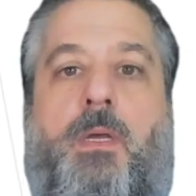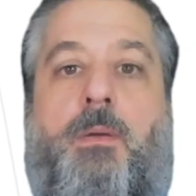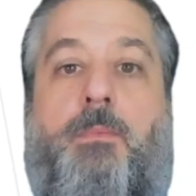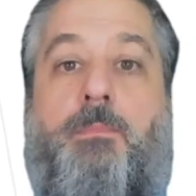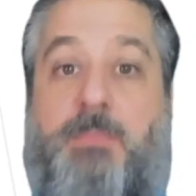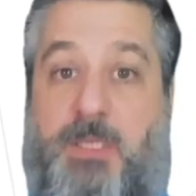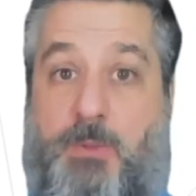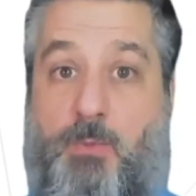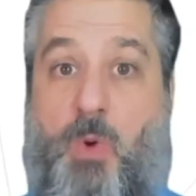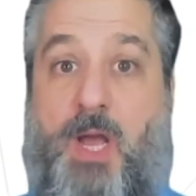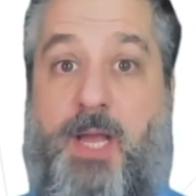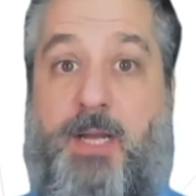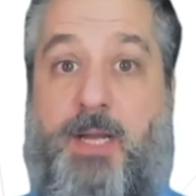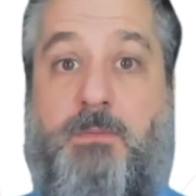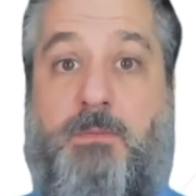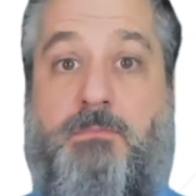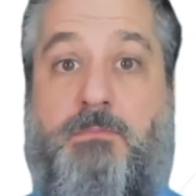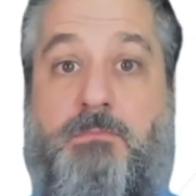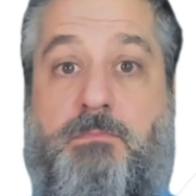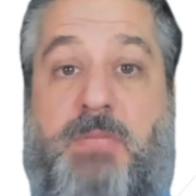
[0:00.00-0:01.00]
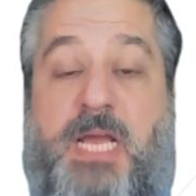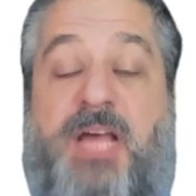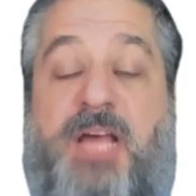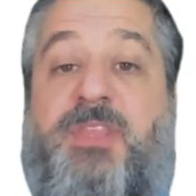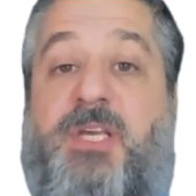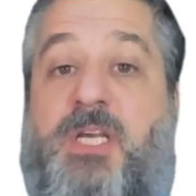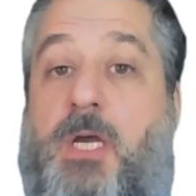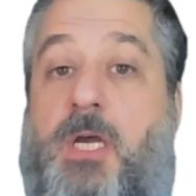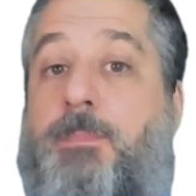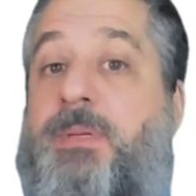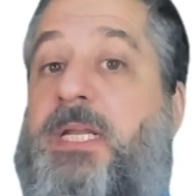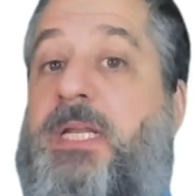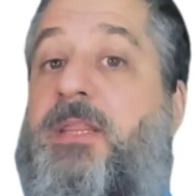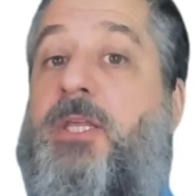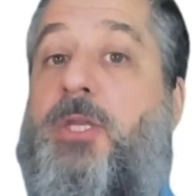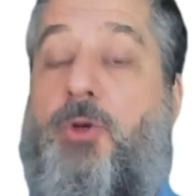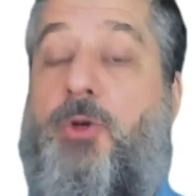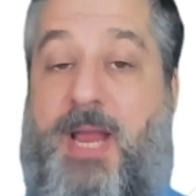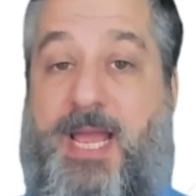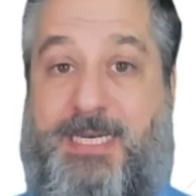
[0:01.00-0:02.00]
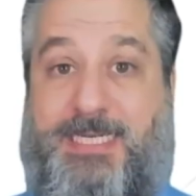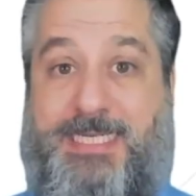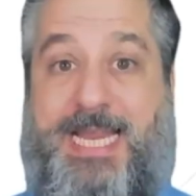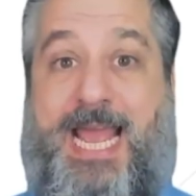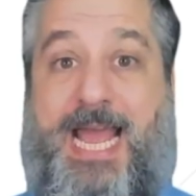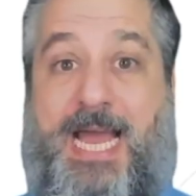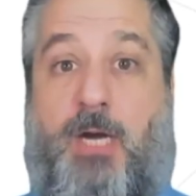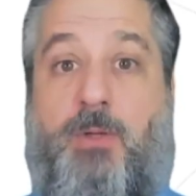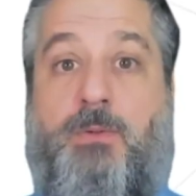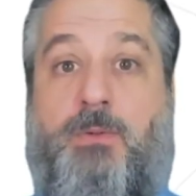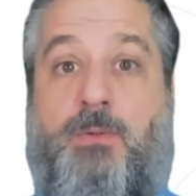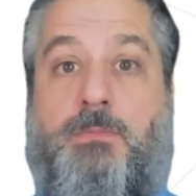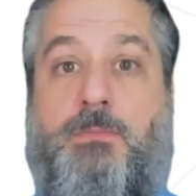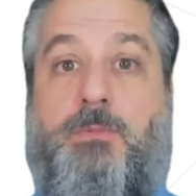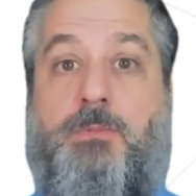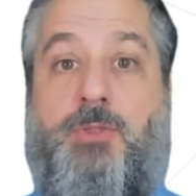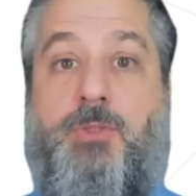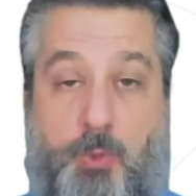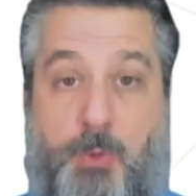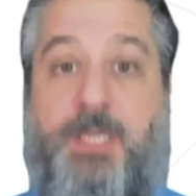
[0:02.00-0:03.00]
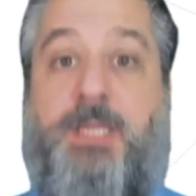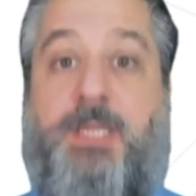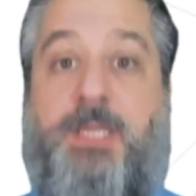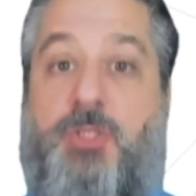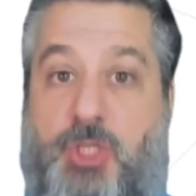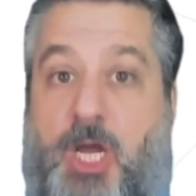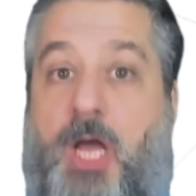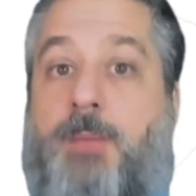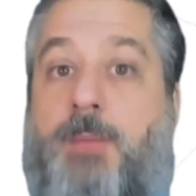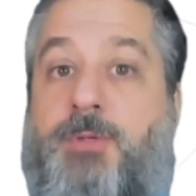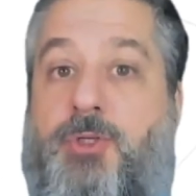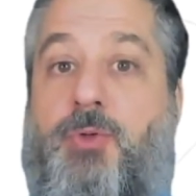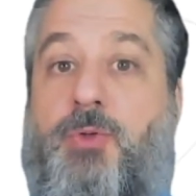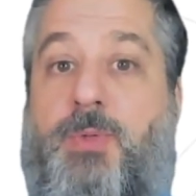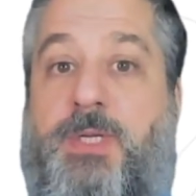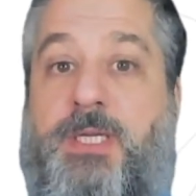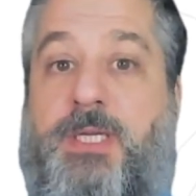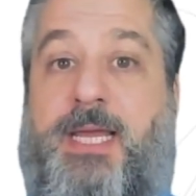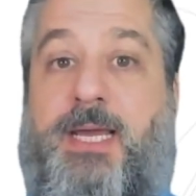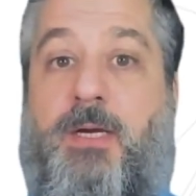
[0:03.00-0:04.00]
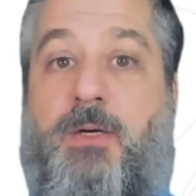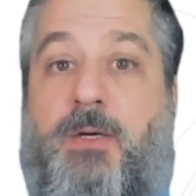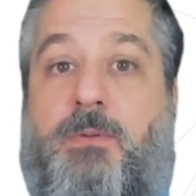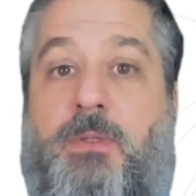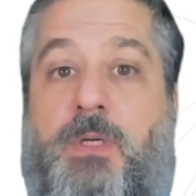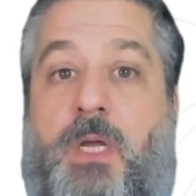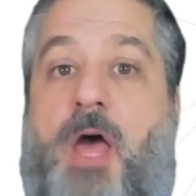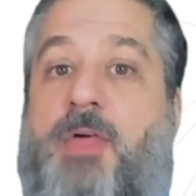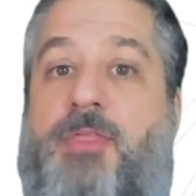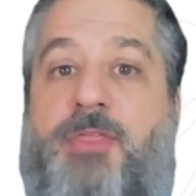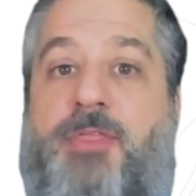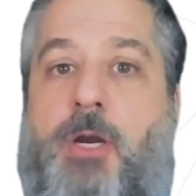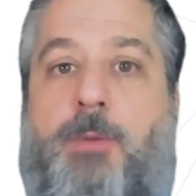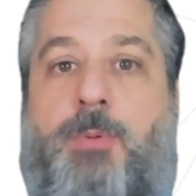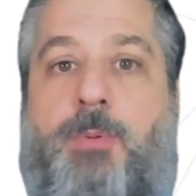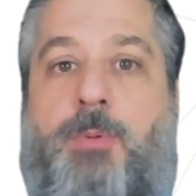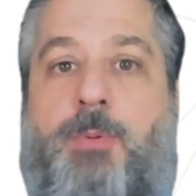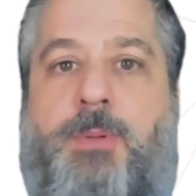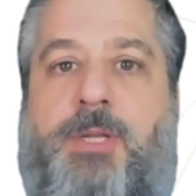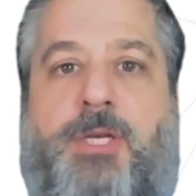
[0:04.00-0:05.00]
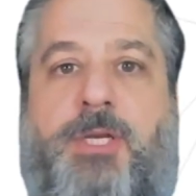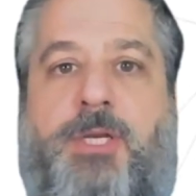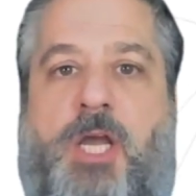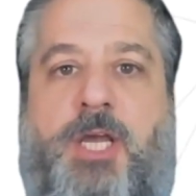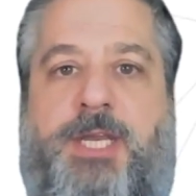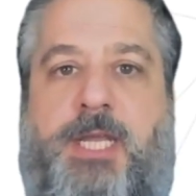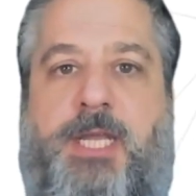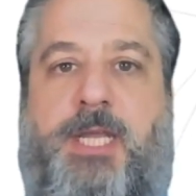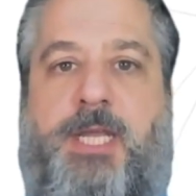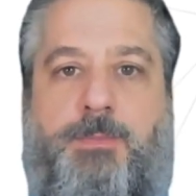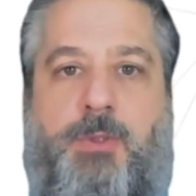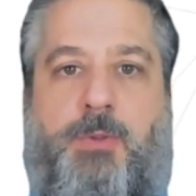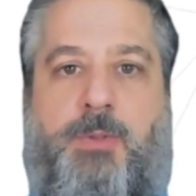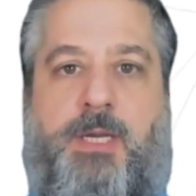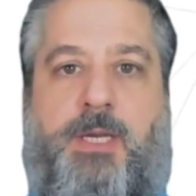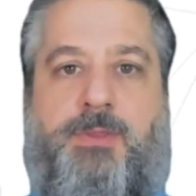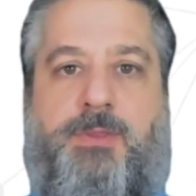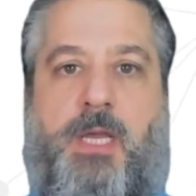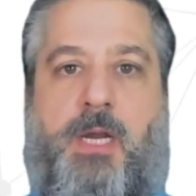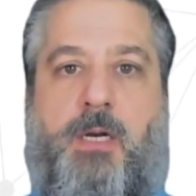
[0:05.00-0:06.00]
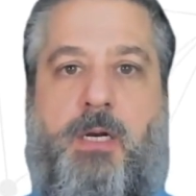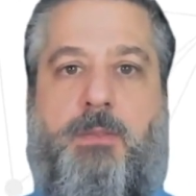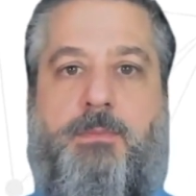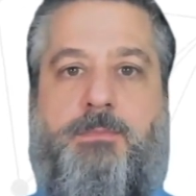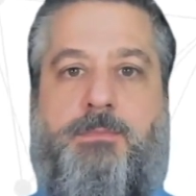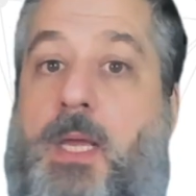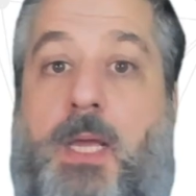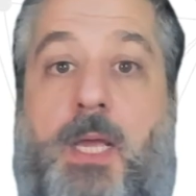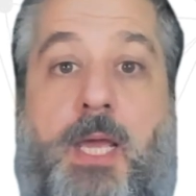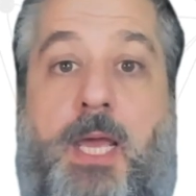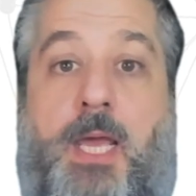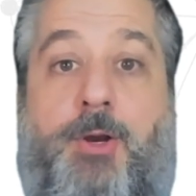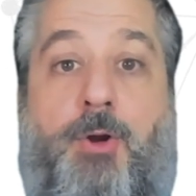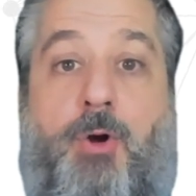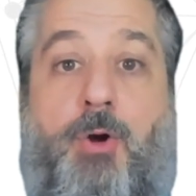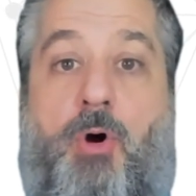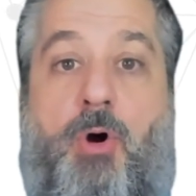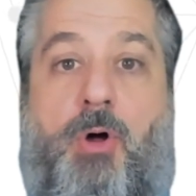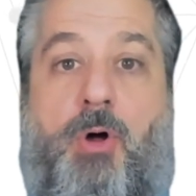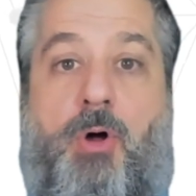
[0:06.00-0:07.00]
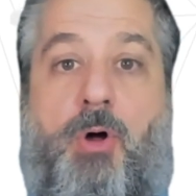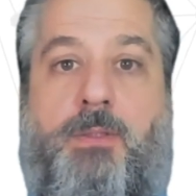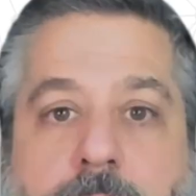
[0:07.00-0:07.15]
Meanwhile, at the company that you're at now, doing the job you're doing now, they're probably not going to help you get there at all,